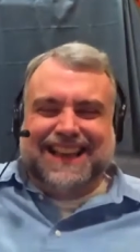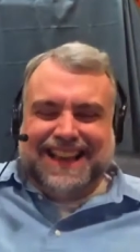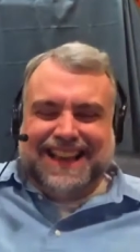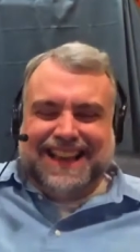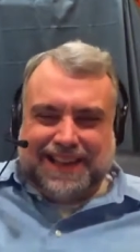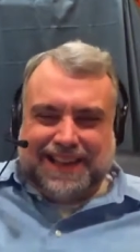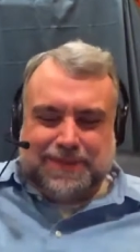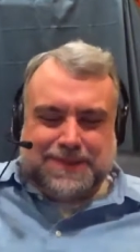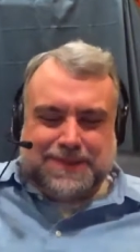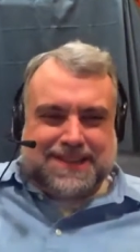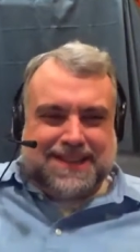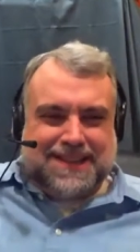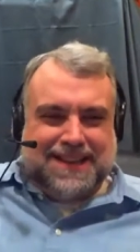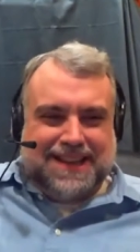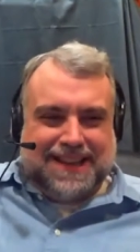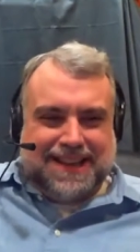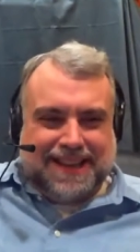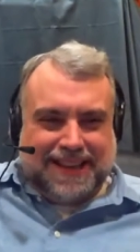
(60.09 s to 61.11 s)
He was
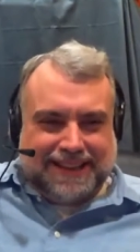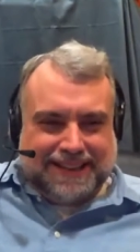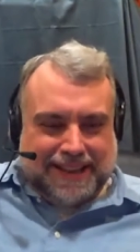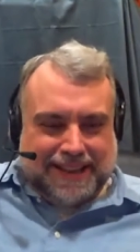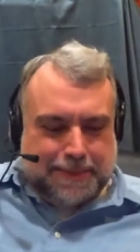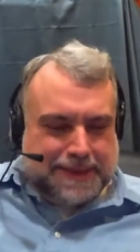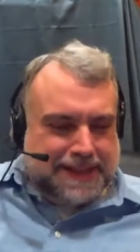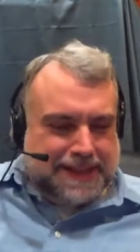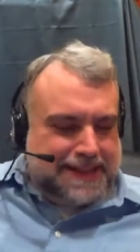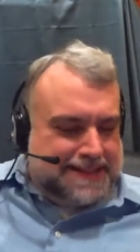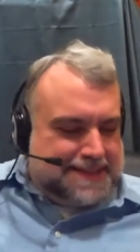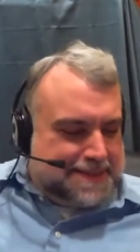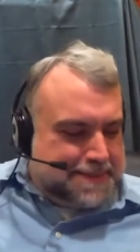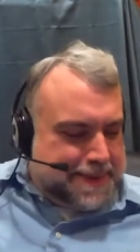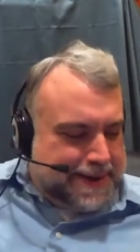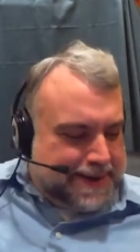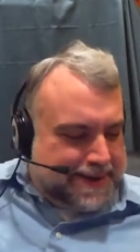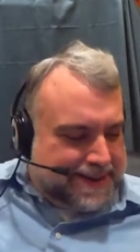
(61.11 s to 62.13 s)
a Lebanese
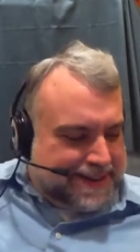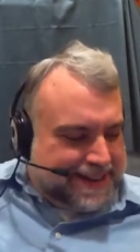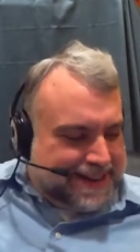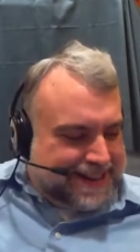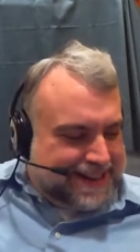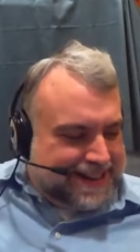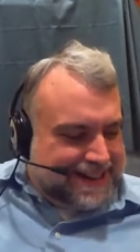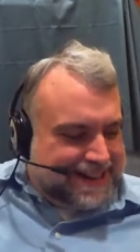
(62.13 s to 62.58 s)
American,